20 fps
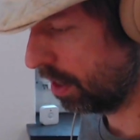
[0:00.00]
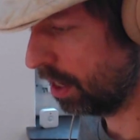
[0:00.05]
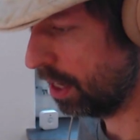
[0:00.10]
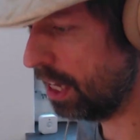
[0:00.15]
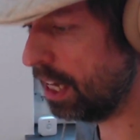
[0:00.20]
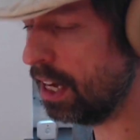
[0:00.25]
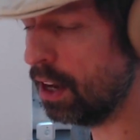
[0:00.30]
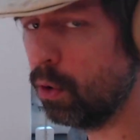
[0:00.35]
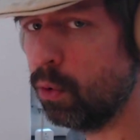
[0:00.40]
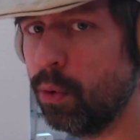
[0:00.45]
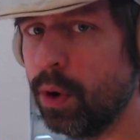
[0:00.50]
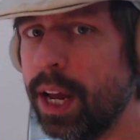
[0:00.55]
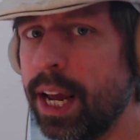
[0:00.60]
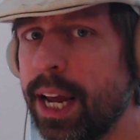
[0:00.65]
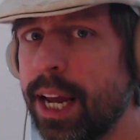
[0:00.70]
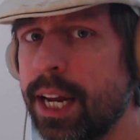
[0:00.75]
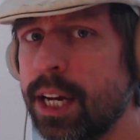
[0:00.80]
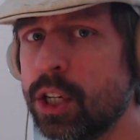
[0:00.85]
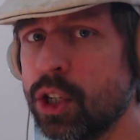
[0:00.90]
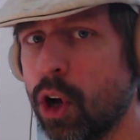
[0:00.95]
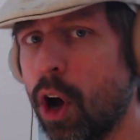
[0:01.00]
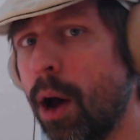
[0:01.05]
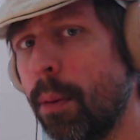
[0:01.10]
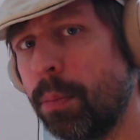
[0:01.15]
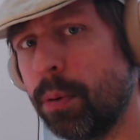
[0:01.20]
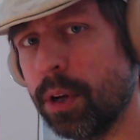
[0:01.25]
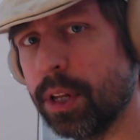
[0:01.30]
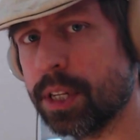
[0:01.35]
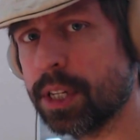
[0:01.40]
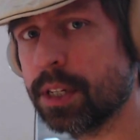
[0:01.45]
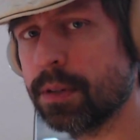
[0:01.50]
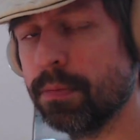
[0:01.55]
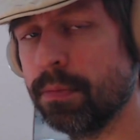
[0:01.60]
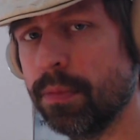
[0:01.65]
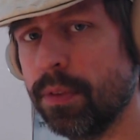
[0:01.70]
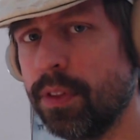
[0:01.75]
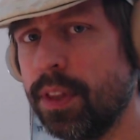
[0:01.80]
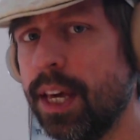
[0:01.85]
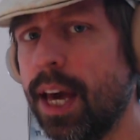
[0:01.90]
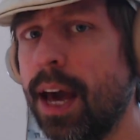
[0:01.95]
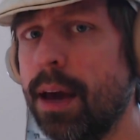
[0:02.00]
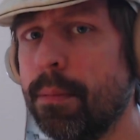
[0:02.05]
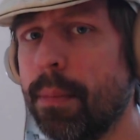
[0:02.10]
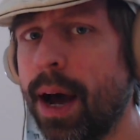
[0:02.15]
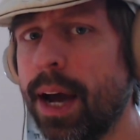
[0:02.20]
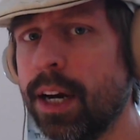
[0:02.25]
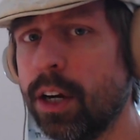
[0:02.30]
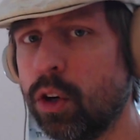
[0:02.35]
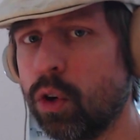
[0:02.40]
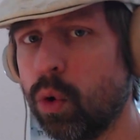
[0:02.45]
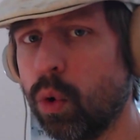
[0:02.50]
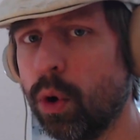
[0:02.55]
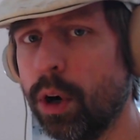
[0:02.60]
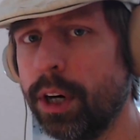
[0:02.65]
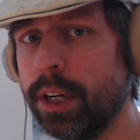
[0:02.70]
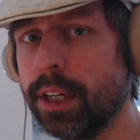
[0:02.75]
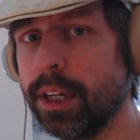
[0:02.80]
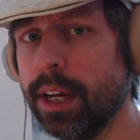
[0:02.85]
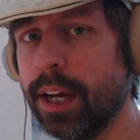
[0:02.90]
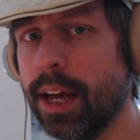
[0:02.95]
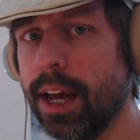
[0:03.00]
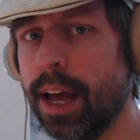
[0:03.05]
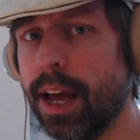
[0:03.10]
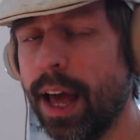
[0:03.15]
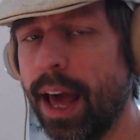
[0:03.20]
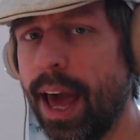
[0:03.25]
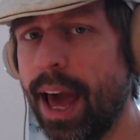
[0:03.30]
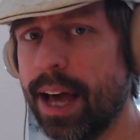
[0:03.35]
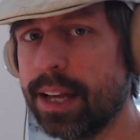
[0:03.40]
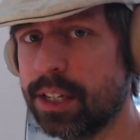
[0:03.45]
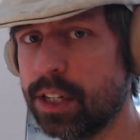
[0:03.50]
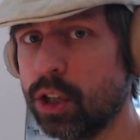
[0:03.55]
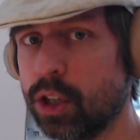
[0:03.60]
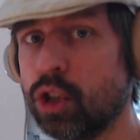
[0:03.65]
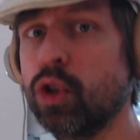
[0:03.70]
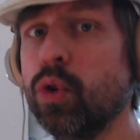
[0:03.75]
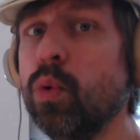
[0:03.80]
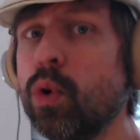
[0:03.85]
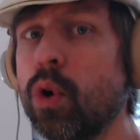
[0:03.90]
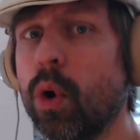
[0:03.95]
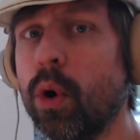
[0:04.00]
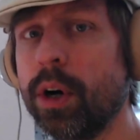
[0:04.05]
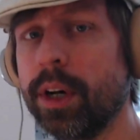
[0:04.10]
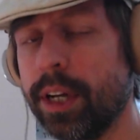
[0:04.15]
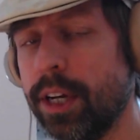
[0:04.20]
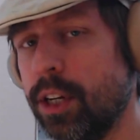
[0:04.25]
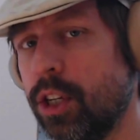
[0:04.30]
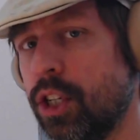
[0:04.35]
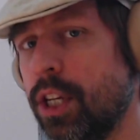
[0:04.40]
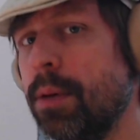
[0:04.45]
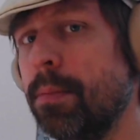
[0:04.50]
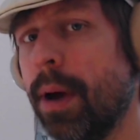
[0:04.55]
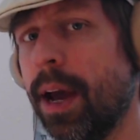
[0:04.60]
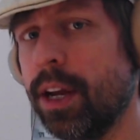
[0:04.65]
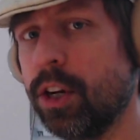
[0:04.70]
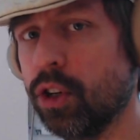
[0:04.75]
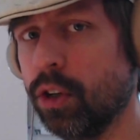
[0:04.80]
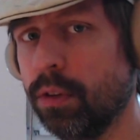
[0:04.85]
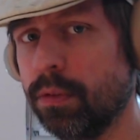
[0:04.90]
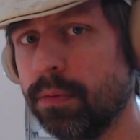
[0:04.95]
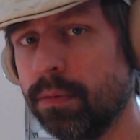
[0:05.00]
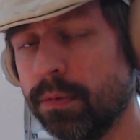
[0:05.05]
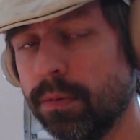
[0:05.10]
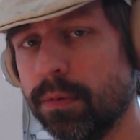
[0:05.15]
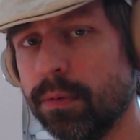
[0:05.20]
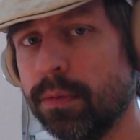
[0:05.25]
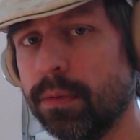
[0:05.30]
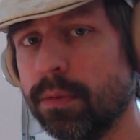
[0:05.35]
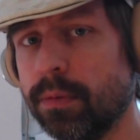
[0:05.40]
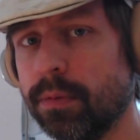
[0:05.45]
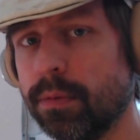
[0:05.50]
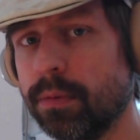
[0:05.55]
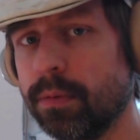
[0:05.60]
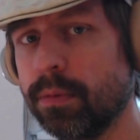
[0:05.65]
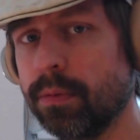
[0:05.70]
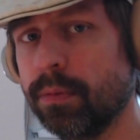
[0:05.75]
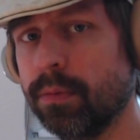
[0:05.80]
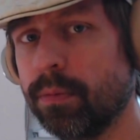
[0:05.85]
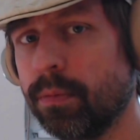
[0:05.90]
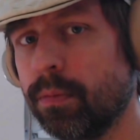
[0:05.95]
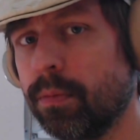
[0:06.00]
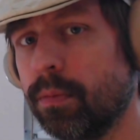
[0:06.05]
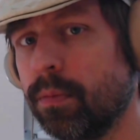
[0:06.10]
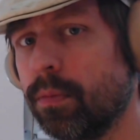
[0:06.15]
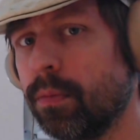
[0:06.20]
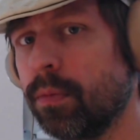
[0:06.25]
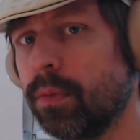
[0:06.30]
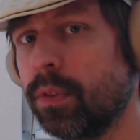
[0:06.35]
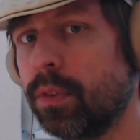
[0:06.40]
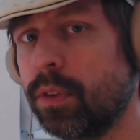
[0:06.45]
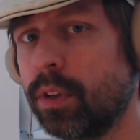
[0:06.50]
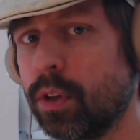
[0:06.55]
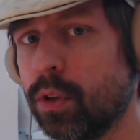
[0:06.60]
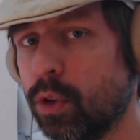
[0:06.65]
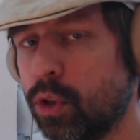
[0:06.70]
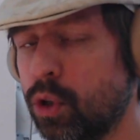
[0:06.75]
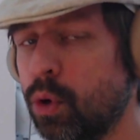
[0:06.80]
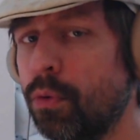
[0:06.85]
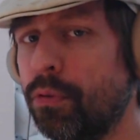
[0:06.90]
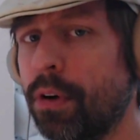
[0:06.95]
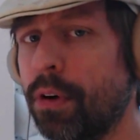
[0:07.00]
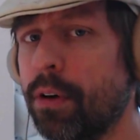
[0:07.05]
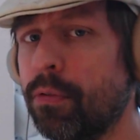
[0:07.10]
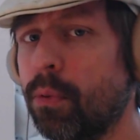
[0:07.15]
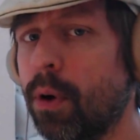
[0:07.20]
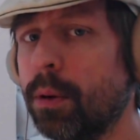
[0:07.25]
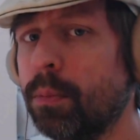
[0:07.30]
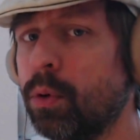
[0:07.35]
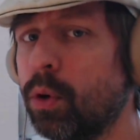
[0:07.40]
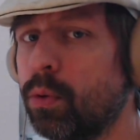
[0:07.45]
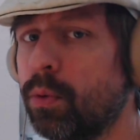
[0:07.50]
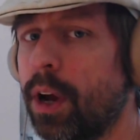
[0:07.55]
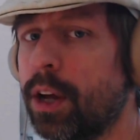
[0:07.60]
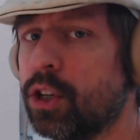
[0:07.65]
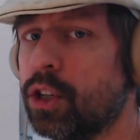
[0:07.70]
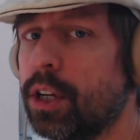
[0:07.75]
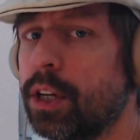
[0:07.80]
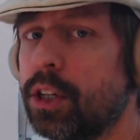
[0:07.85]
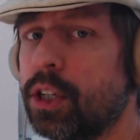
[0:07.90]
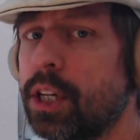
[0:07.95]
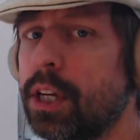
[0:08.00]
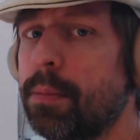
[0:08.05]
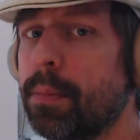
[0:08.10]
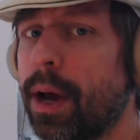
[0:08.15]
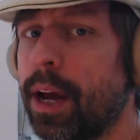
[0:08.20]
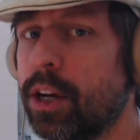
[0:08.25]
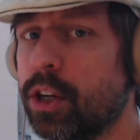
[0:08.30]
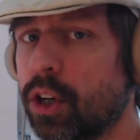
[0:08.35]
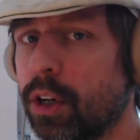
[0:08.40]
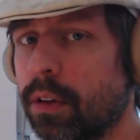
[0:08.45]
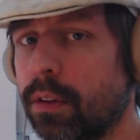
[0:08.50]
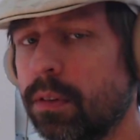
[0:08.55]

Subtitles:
He reinterprets the A minor chord as a 2 chord in G major. A 2-5-1 progression in G major.